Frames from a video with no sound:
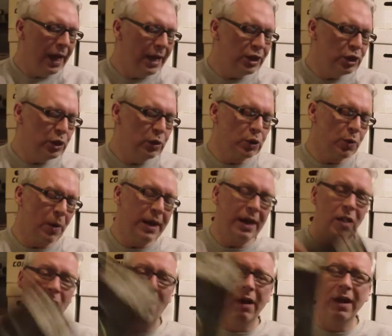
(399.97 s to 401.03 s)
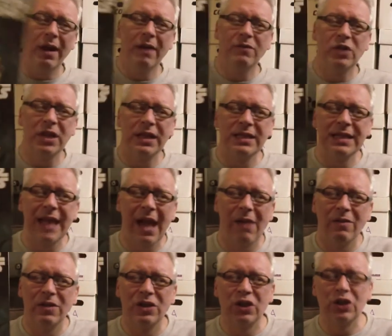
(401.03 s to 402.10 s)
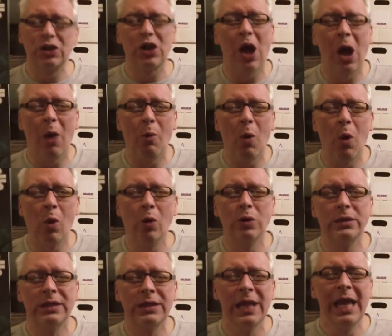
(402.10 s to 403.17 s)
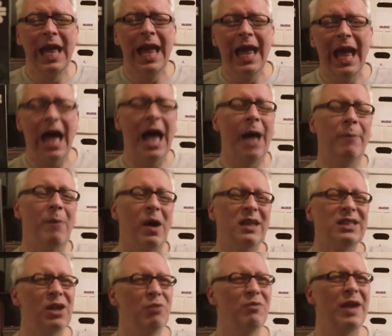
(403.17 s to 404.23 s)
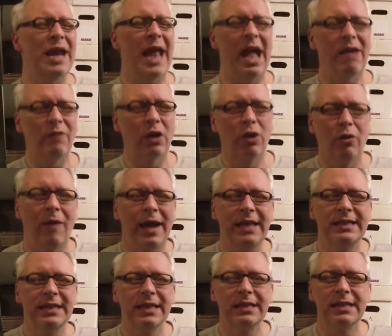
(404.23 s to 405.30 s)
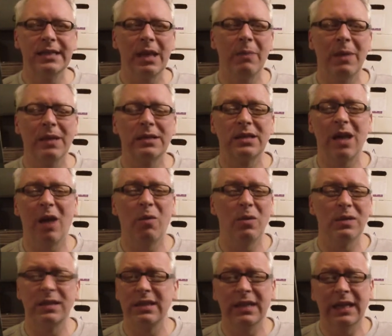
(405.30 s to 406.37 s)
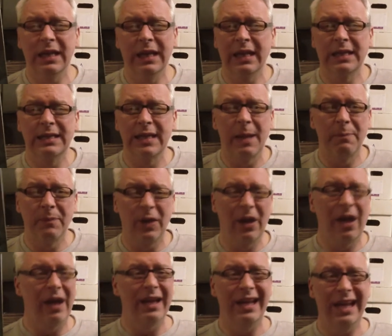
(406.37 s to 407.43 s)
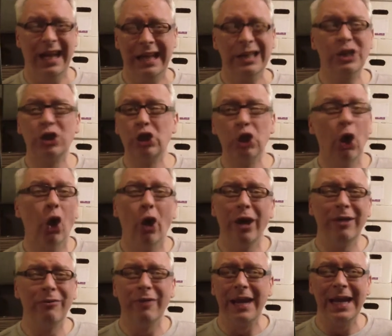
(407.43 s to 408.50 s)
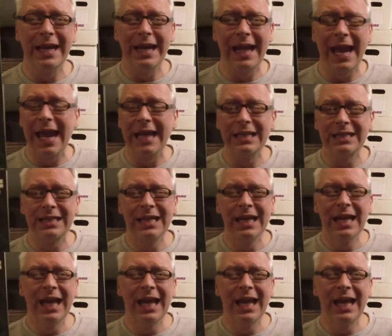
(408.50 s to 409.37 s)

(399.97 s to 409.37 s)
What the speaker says: Issue 29 of Jason Aaron's Star Wars. I don't really have a great deal to say about Star Wars, except that I enjoy reading it.